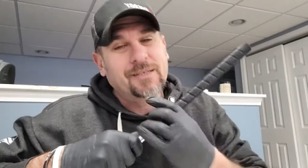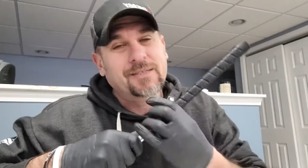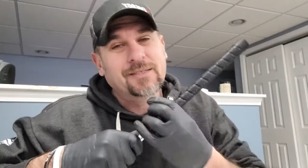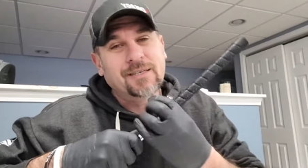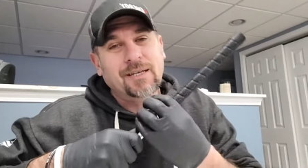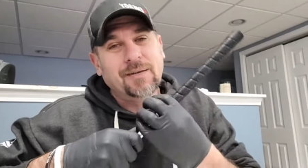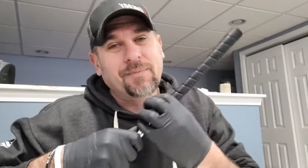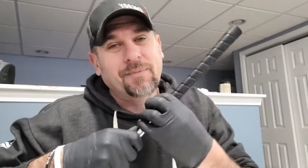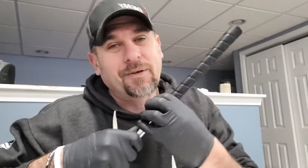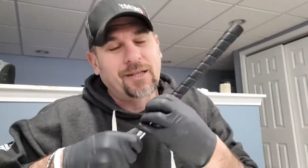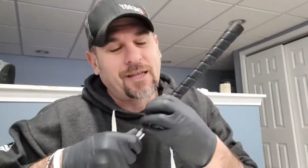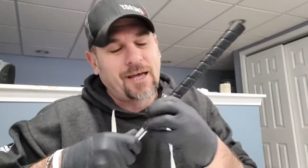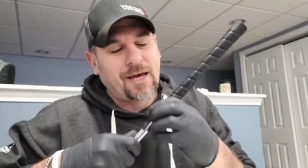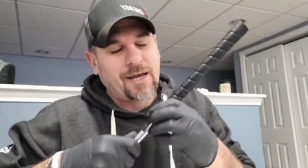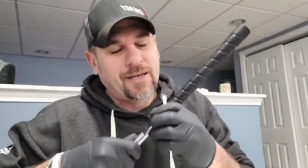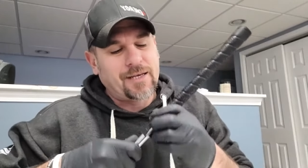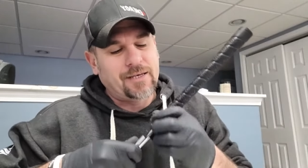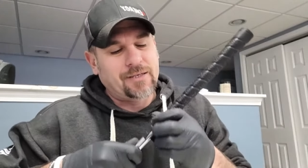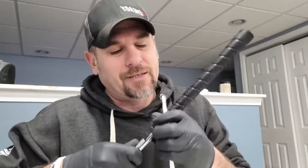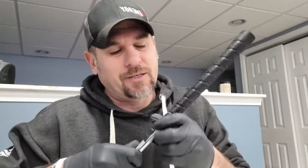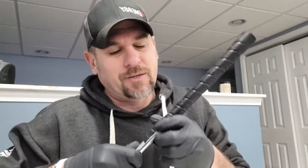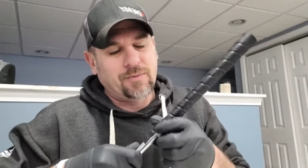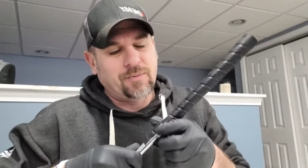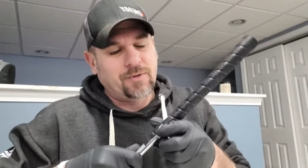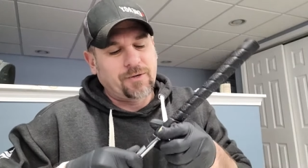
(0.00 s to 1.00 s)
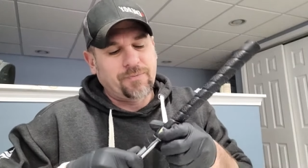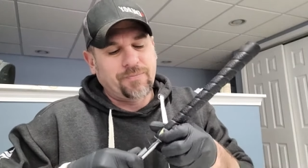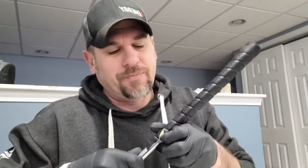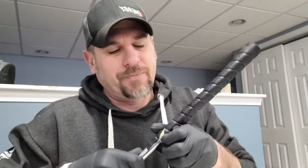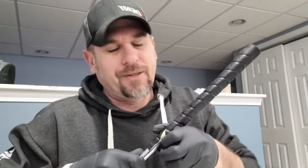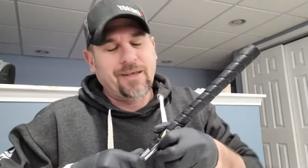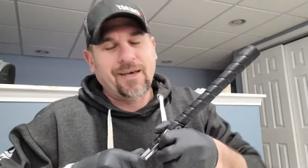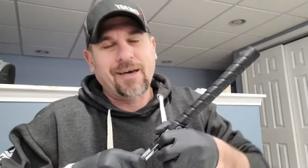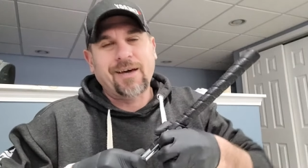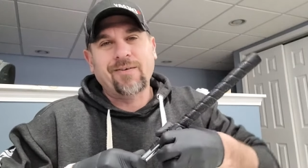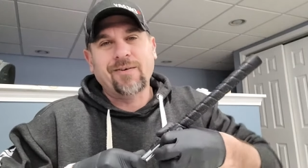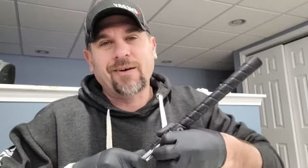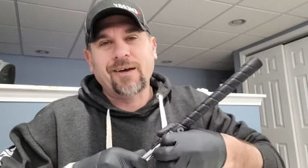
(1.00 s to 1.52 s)
is going to be a lot easier, but
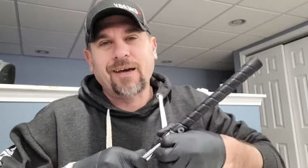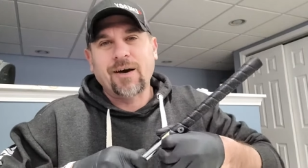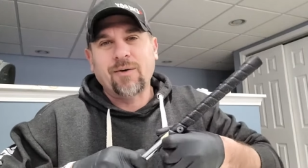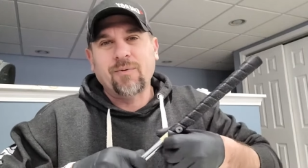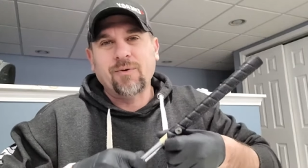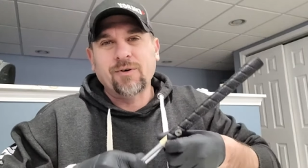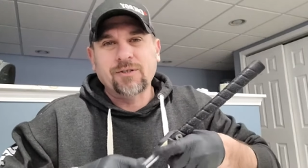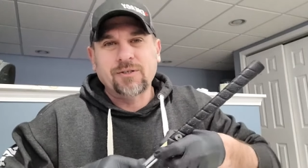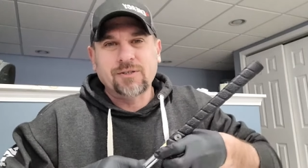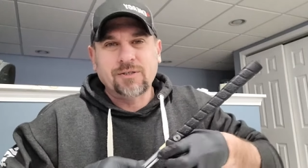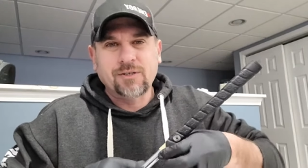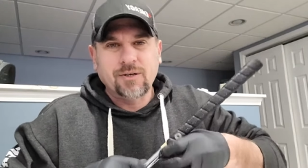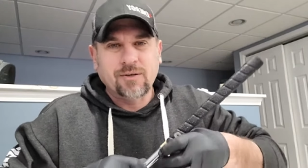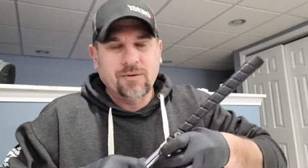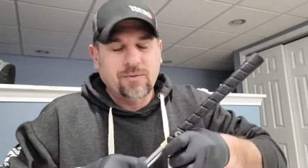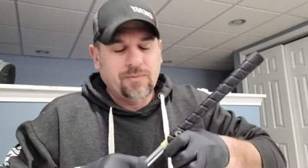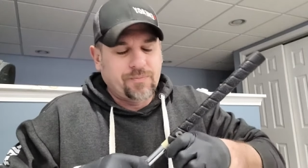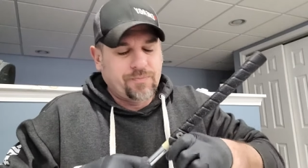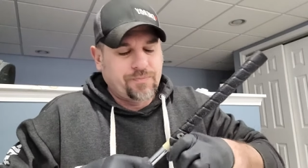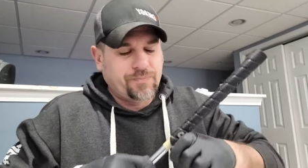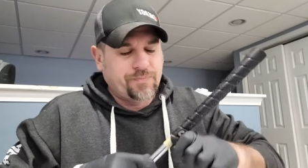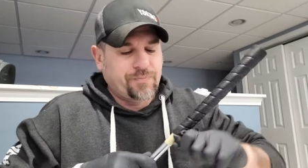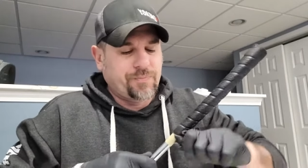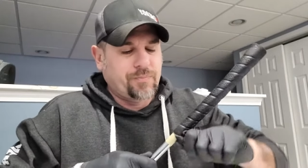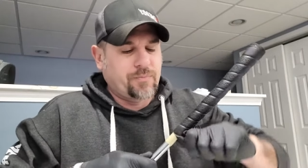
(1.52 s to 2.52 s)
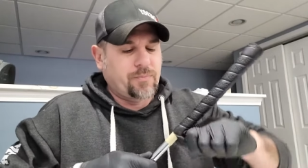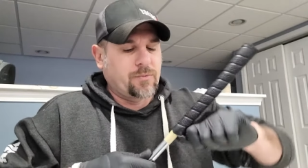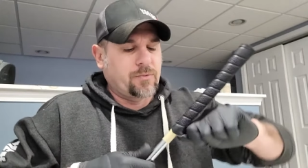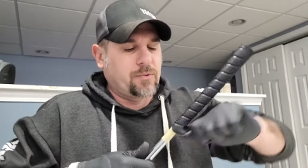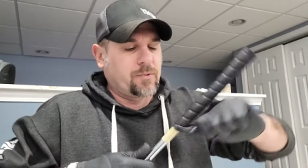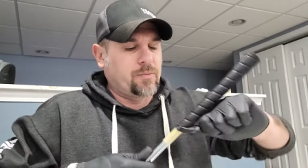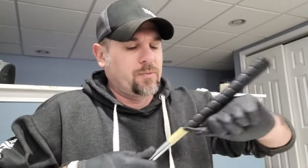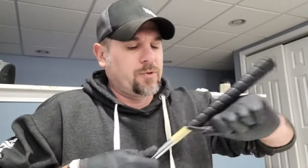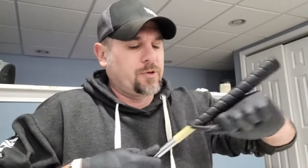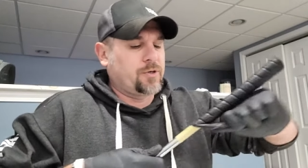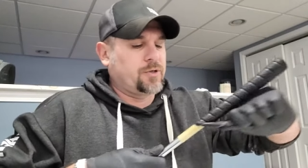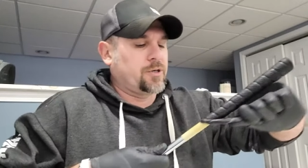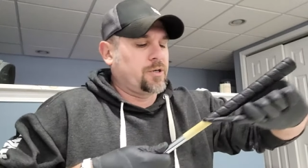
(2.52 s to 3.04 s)
I don't got one, so
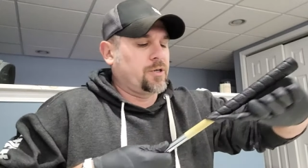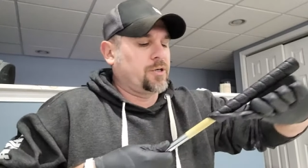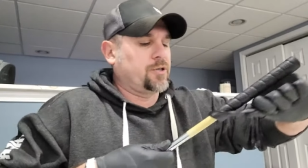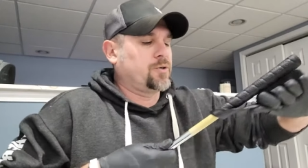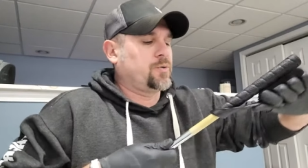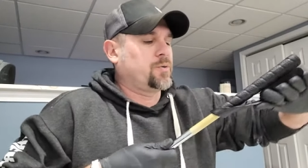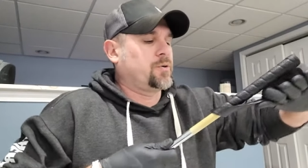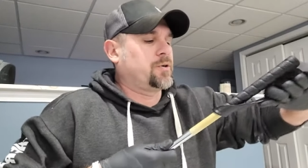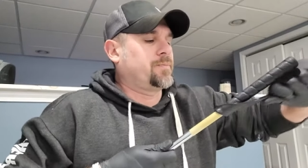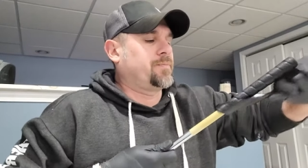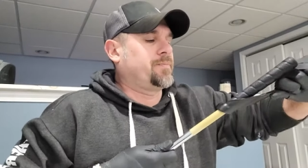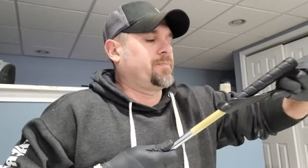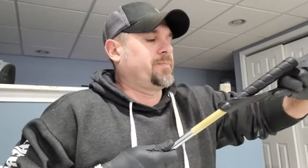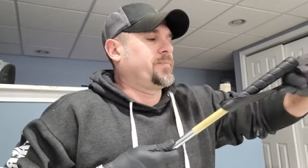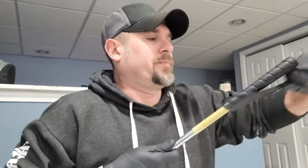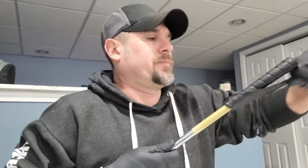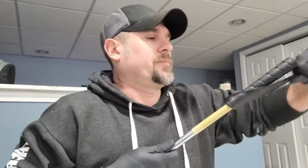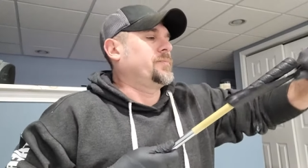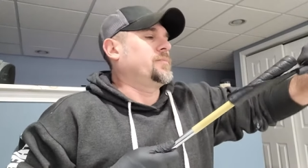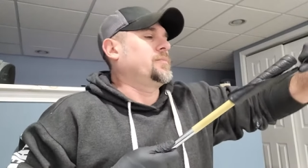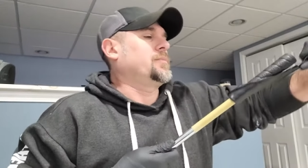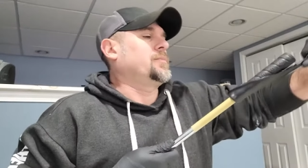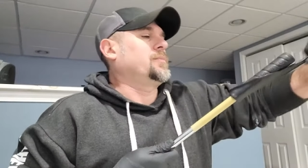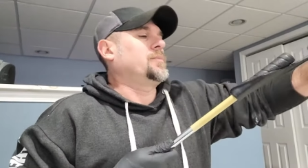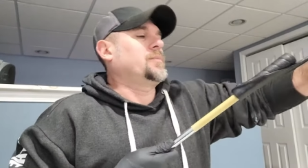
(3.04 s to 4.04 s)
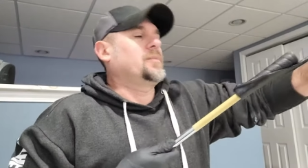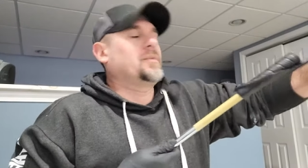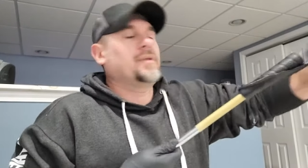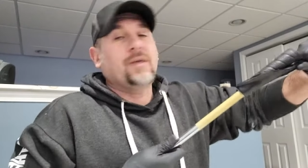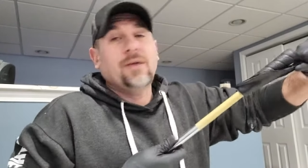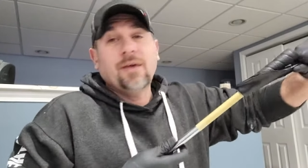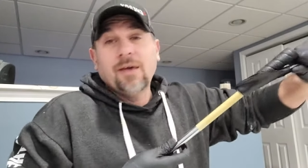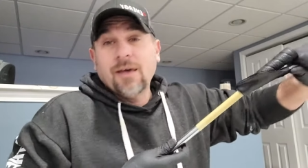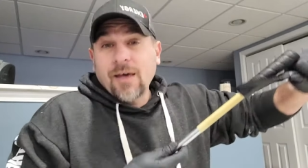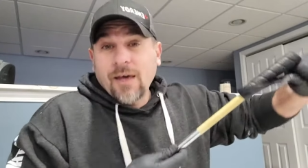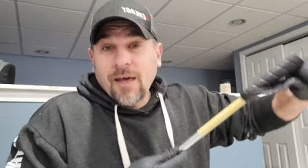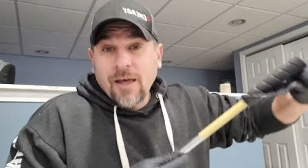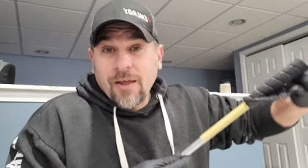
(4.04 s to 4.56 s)
we're just going to do it
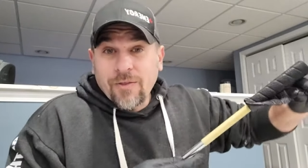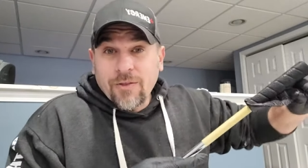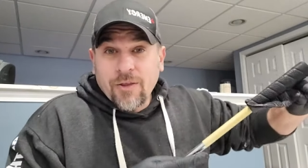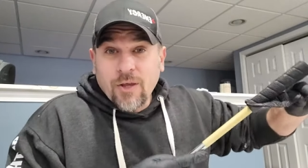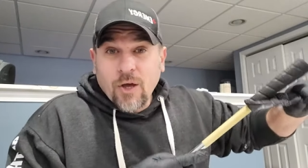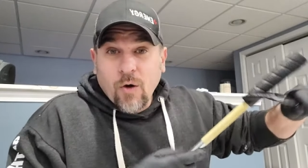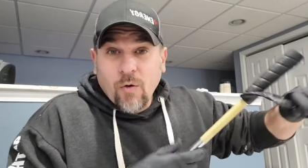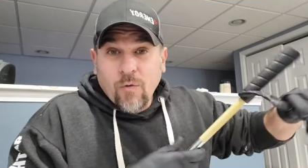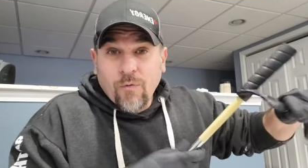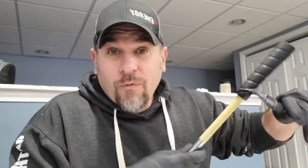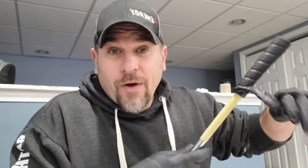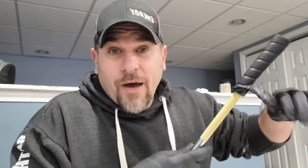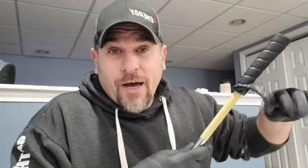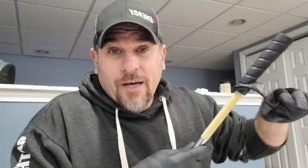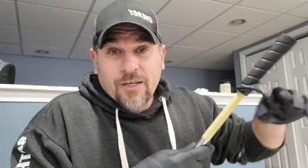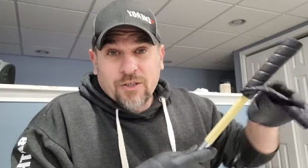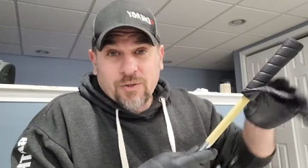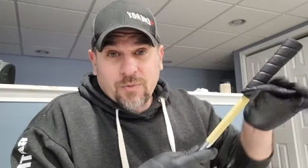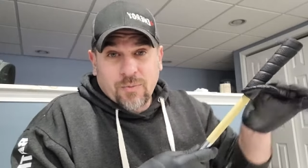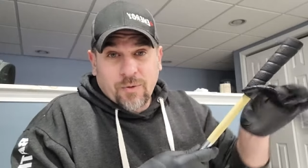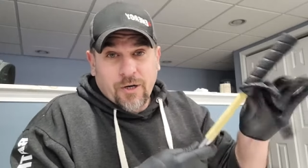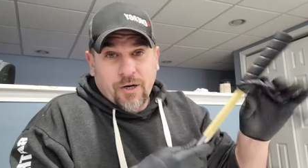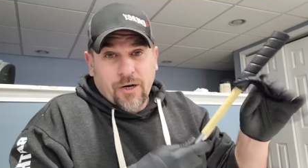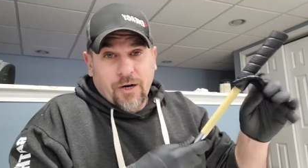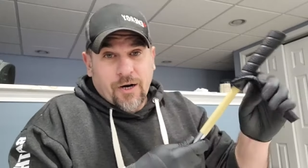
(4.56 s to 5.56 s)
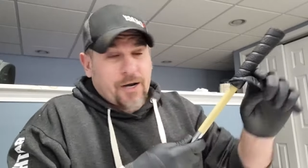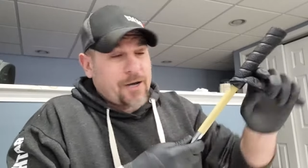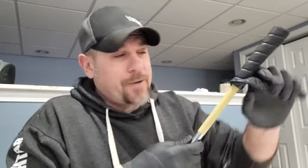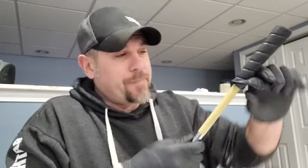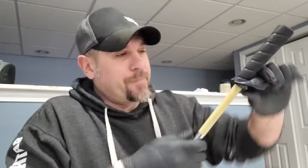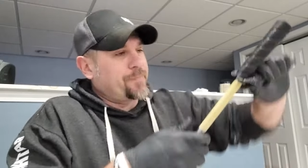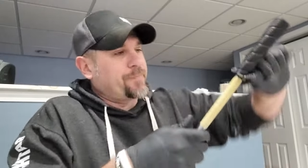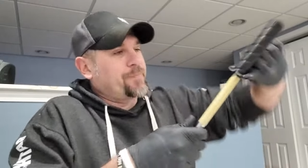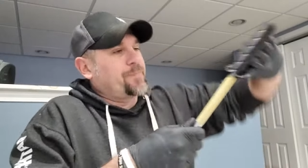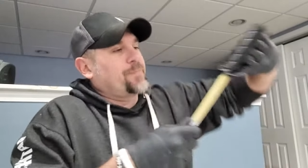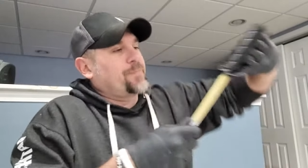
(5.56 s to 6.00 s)
the old-fashioned way, all right?